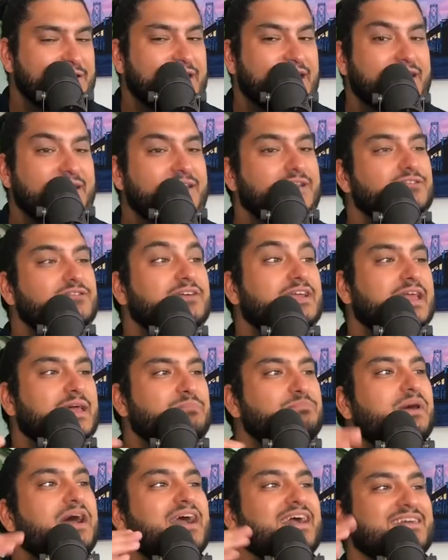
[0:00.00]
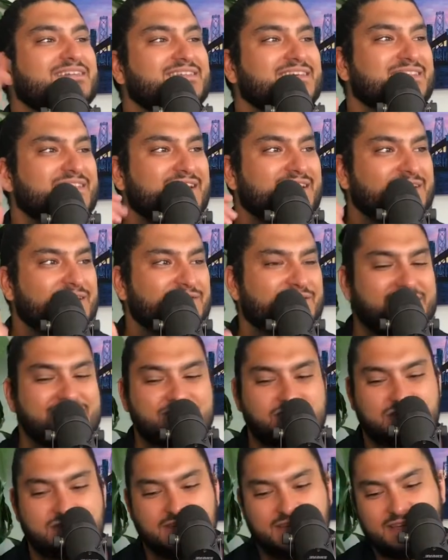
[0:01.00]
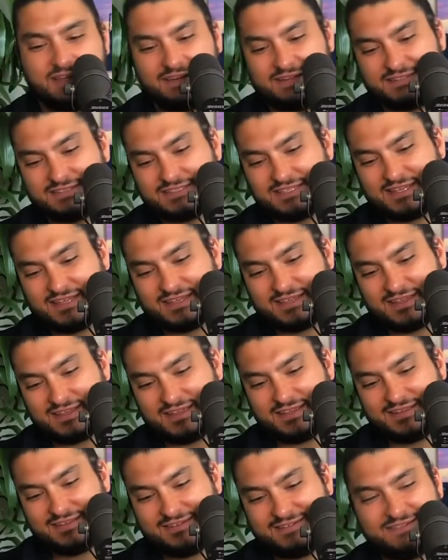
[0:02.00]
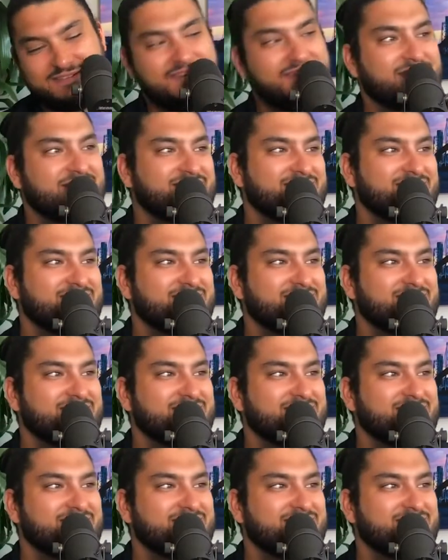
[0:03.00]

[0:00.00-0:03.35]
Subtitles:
like, it'll get back to there eventually. And it's like, I don't know.